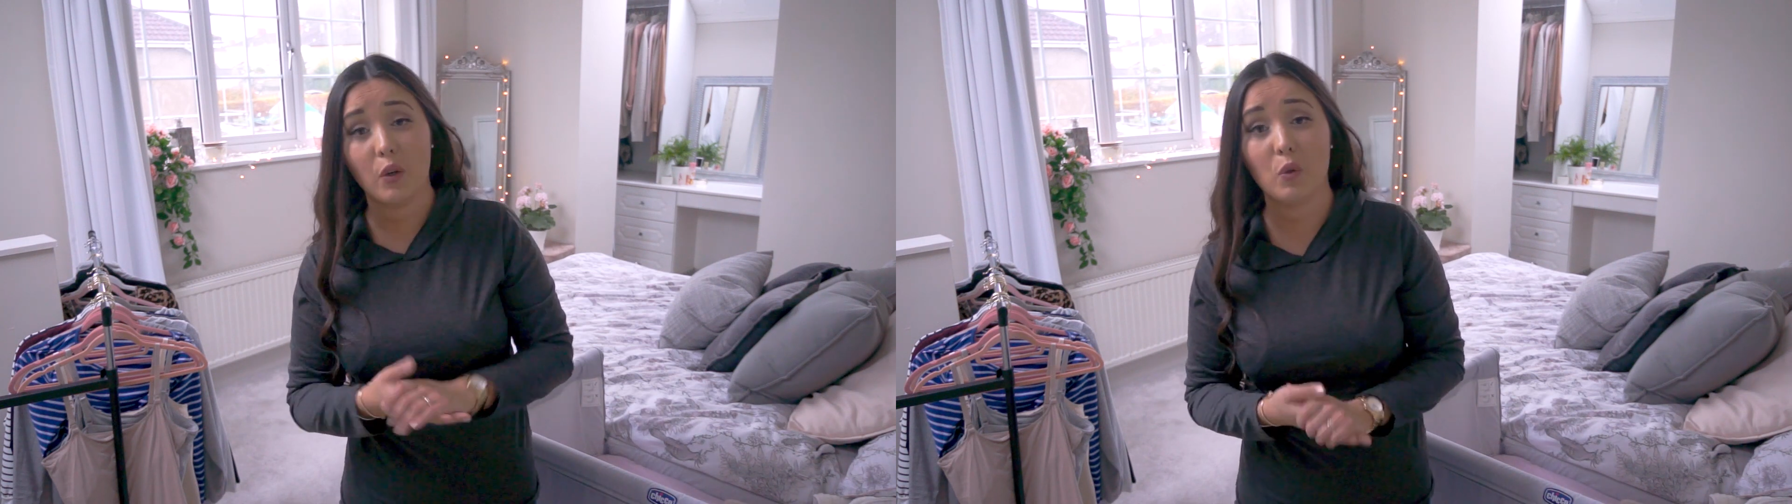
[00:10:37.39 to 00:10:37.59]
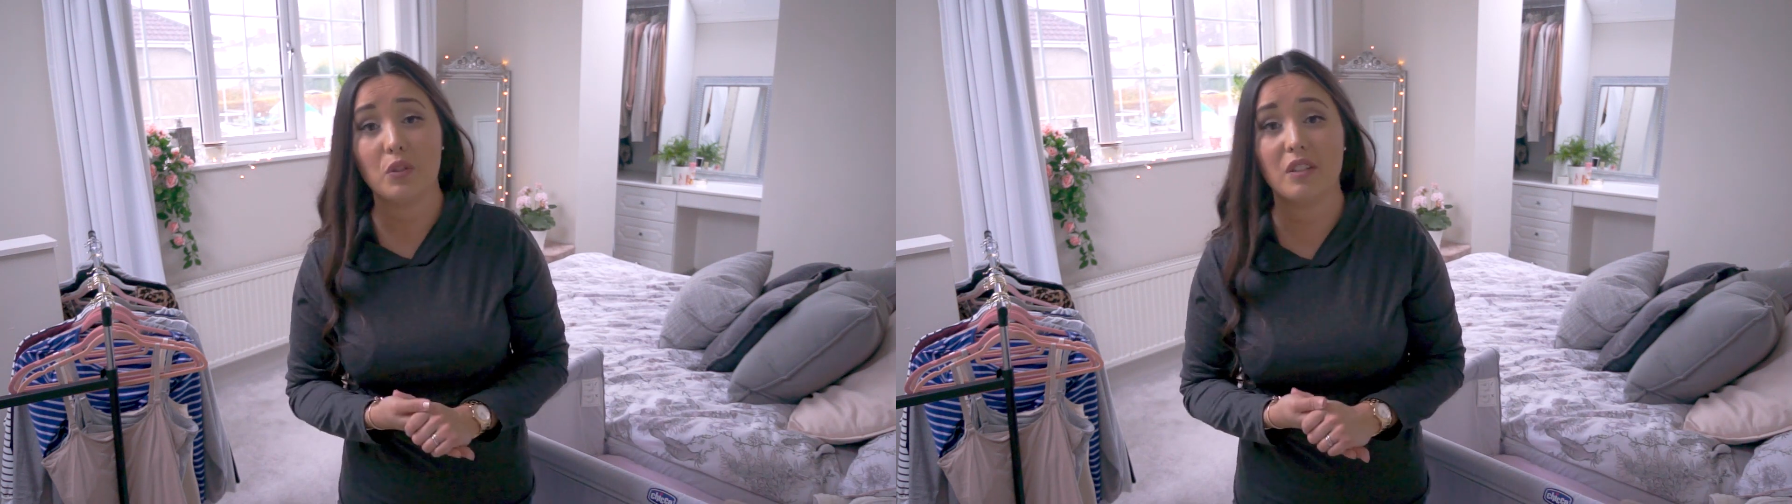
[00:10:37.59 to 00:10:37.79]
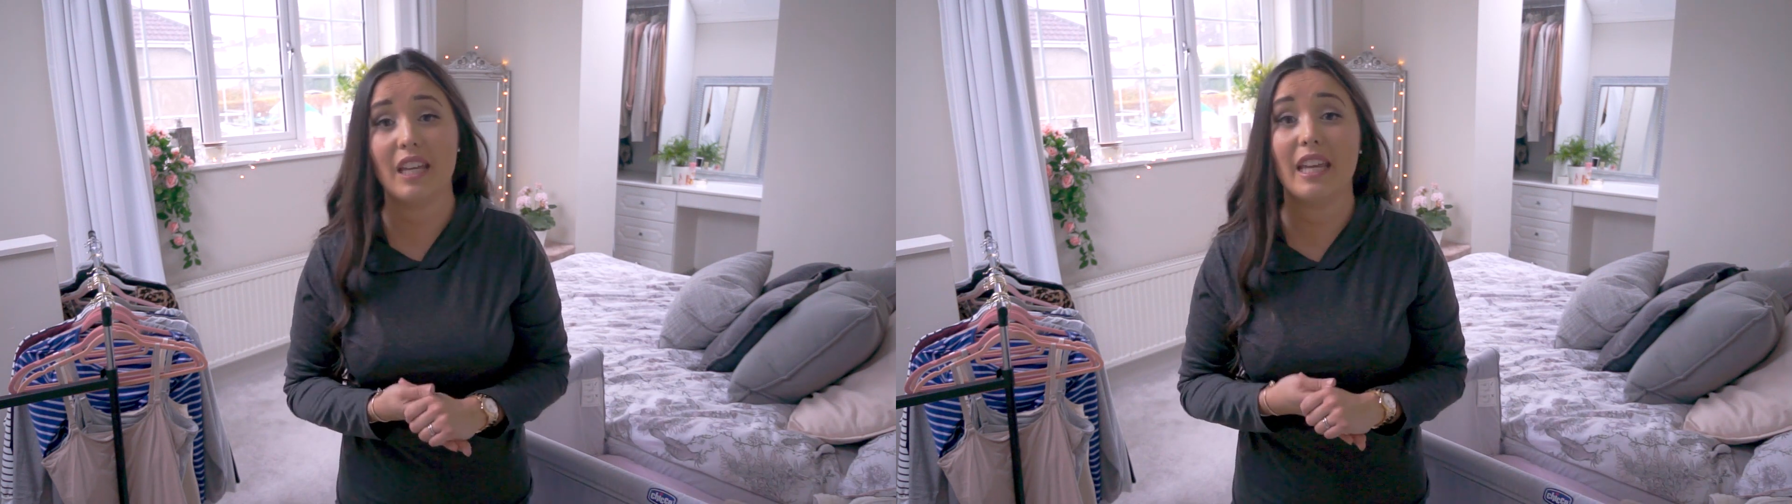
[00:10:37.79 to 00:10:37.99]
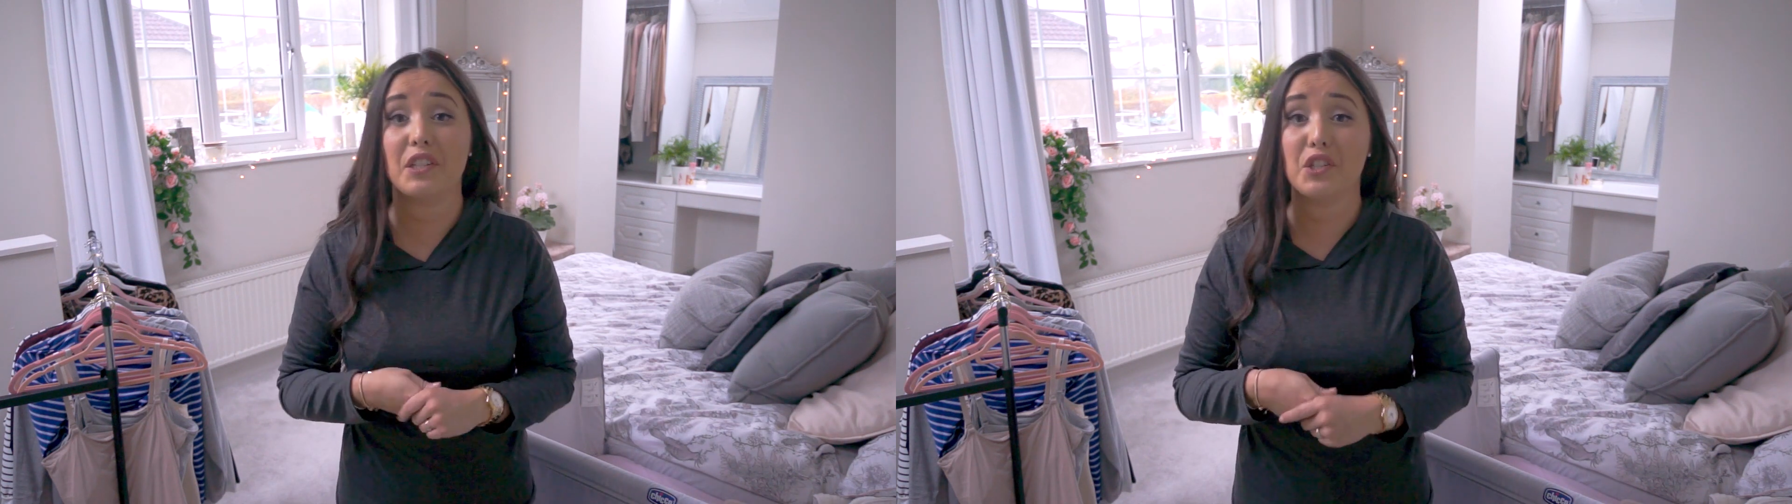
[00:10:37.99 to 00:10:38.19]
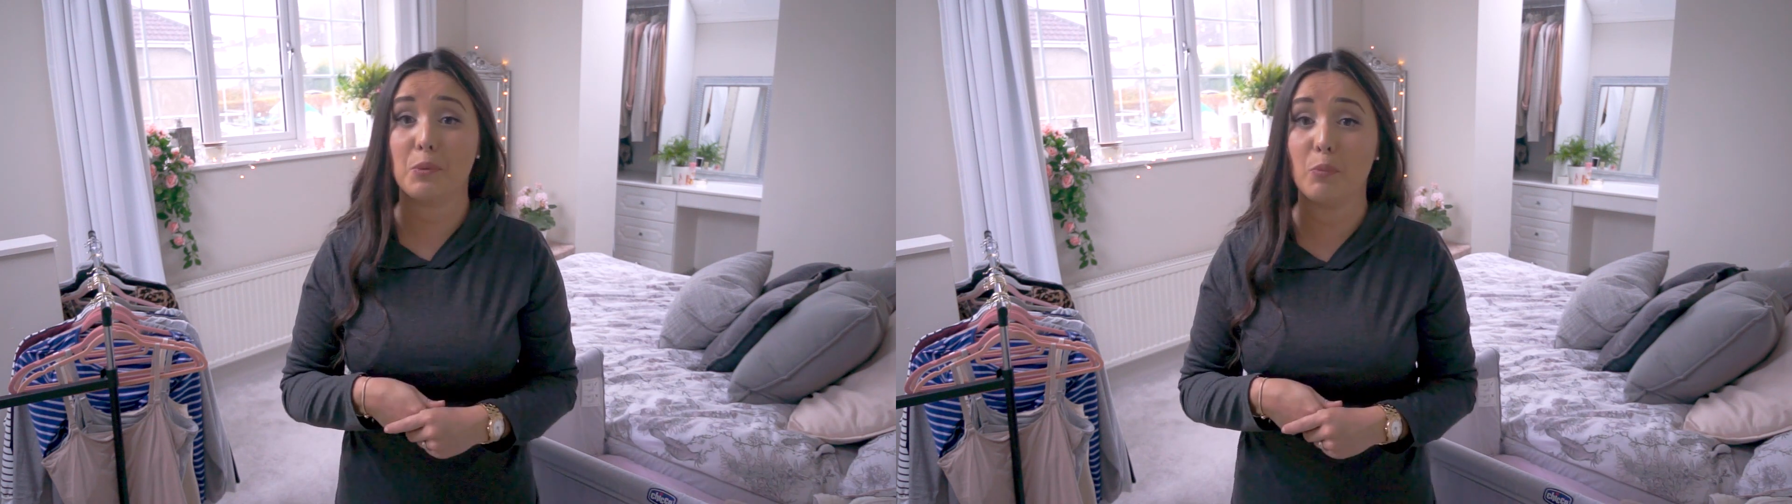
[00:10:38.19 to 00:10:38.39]
I ordered
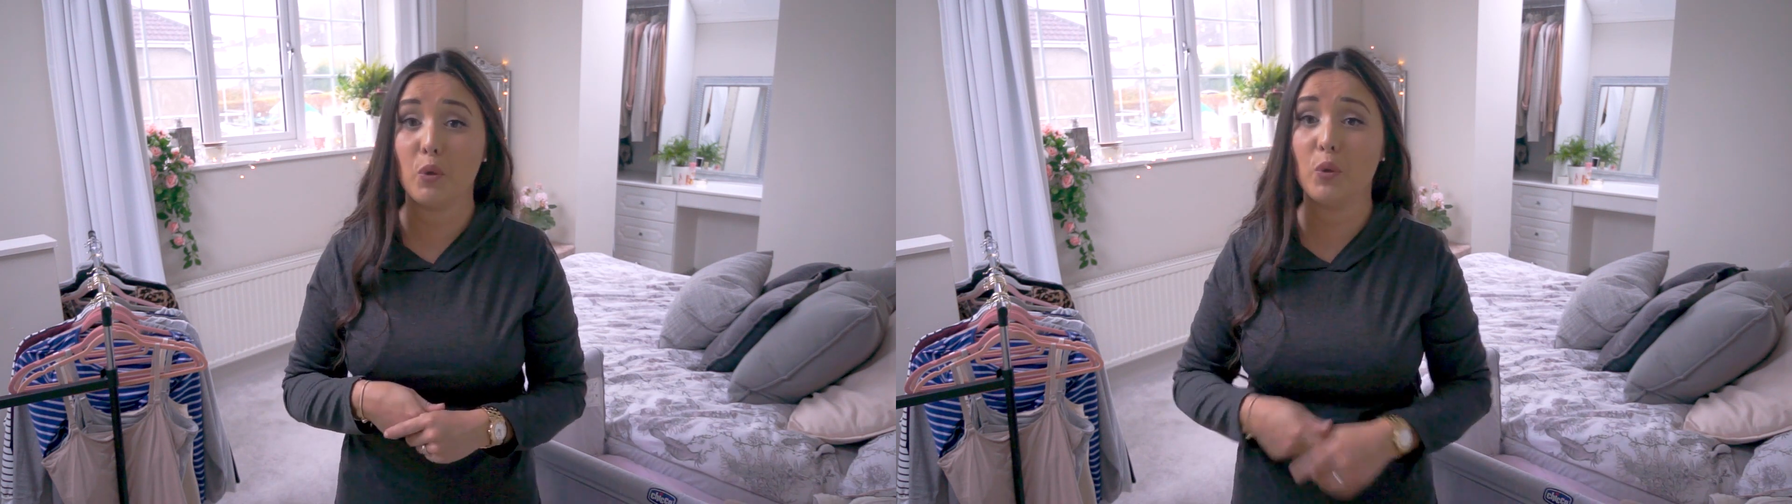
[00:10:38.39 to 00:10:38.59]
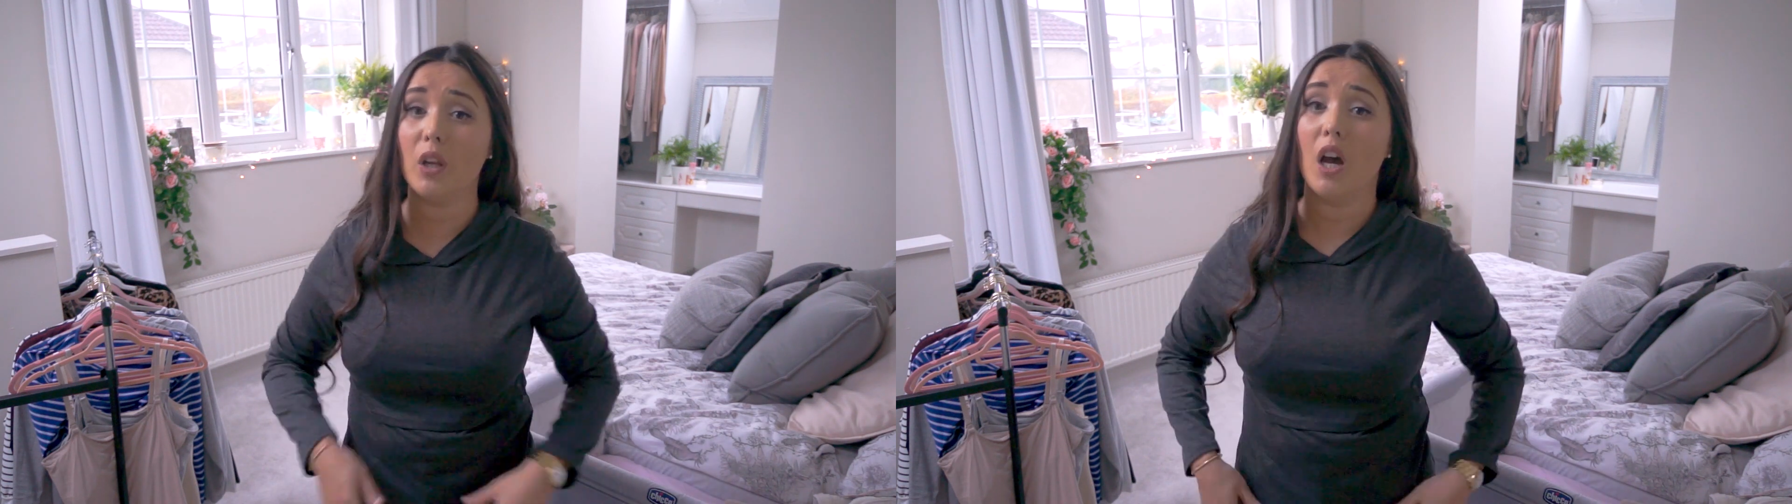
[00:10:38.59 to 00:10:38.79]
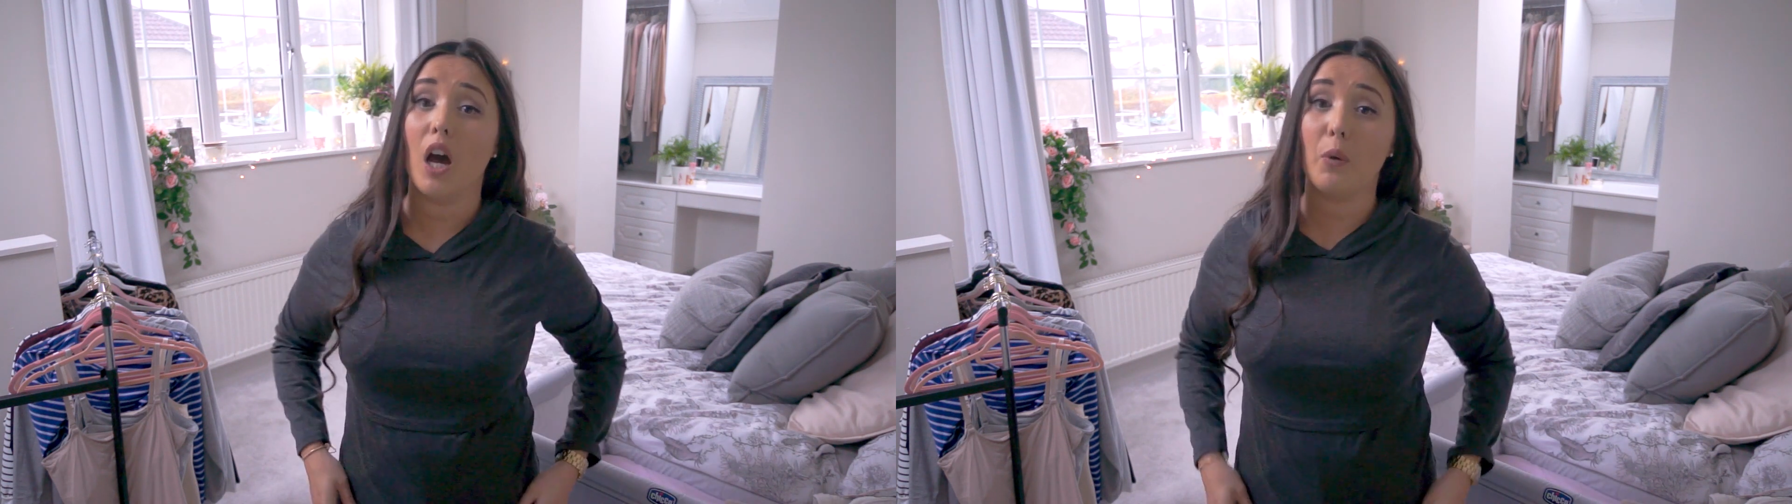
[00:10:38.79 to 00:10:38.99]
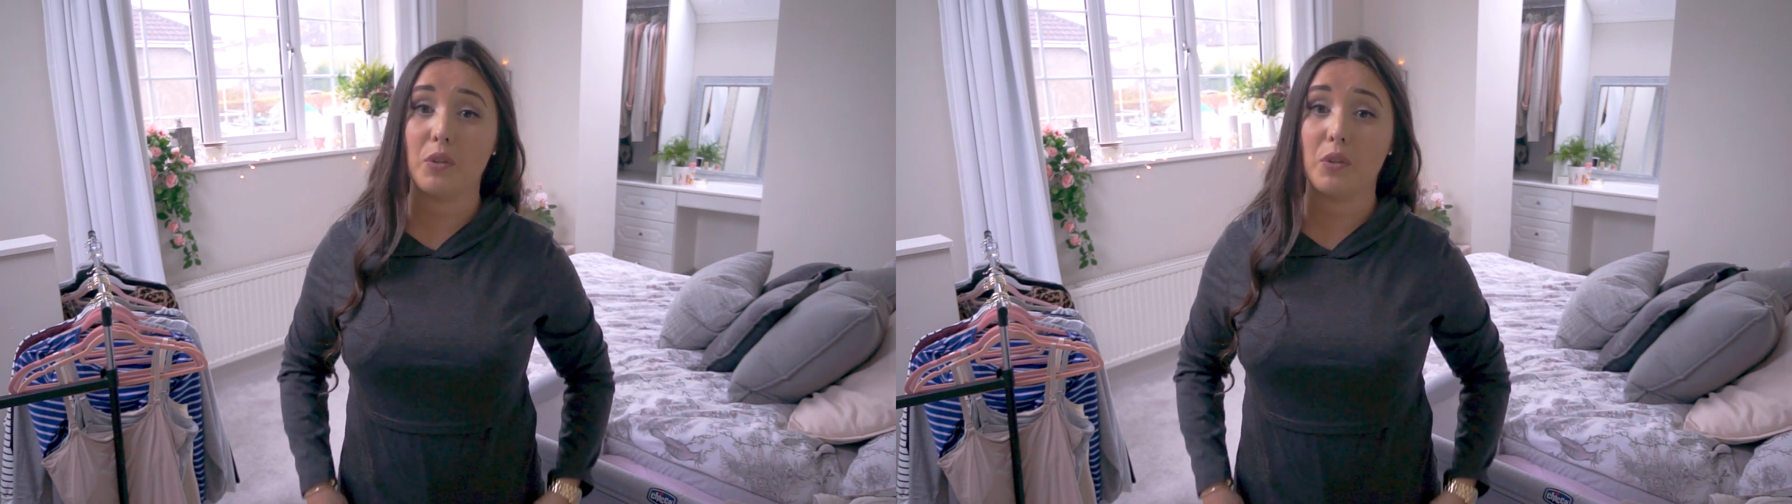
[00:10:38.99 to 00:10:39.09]
it in a small.